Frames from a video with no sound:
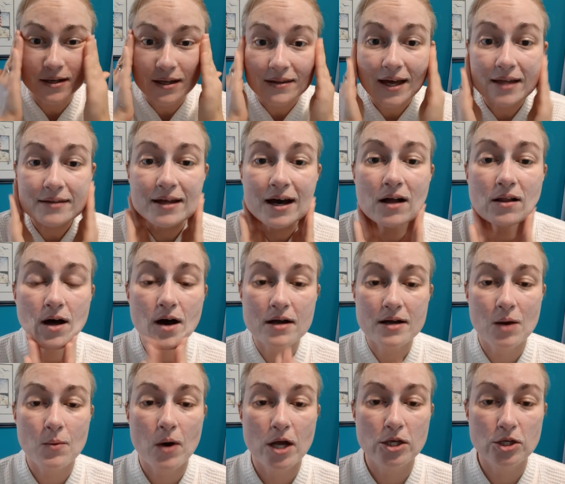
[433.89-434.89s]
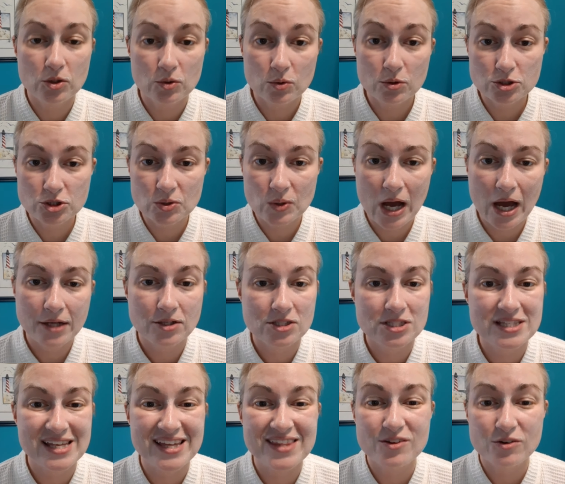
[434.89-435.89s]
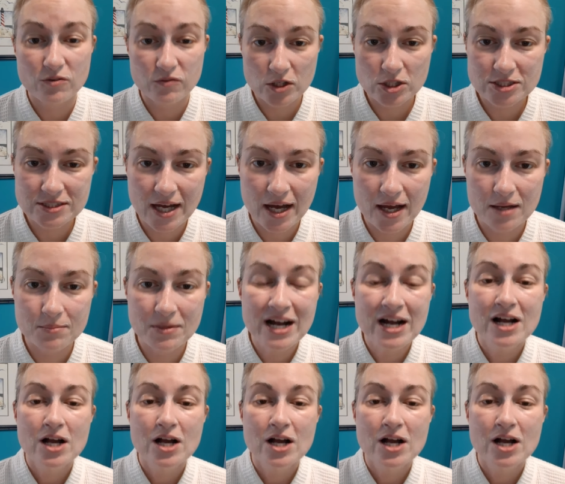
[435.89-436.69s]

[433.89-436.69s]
And that's how long I want you to do it on your skin the first time.